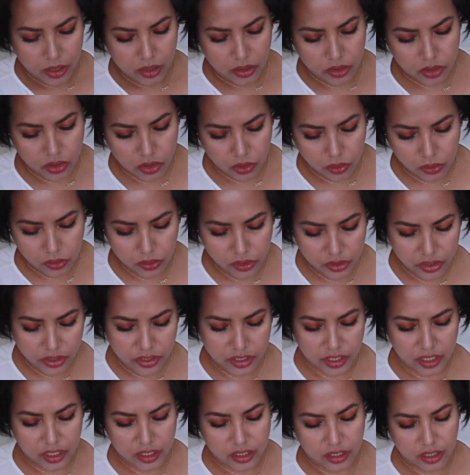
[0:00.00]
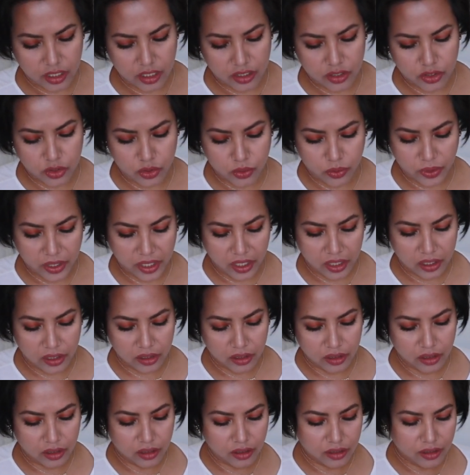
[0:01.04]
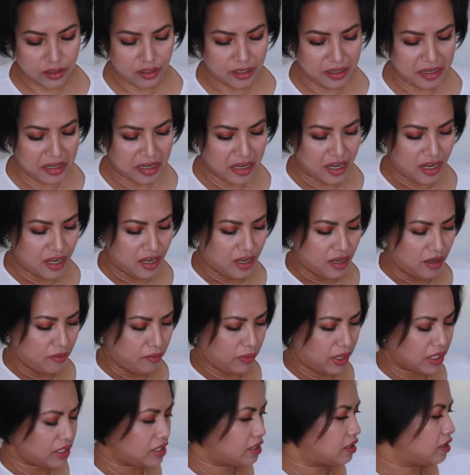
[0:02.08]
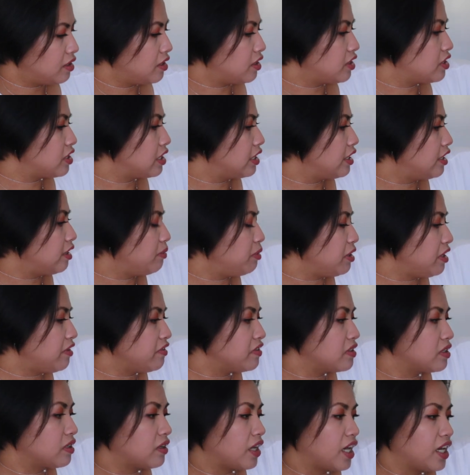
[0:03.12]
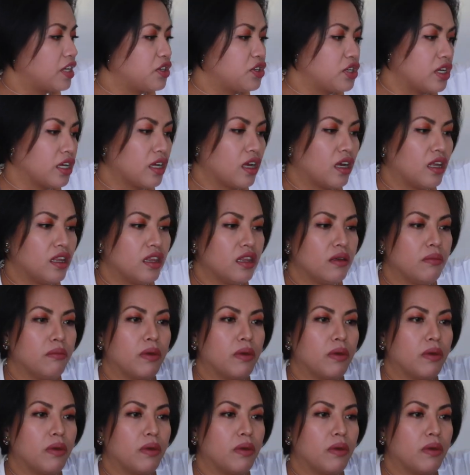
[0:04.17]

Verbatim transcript: Shoulder says it's wrinkled. Metal, there's a little bit of scratching on the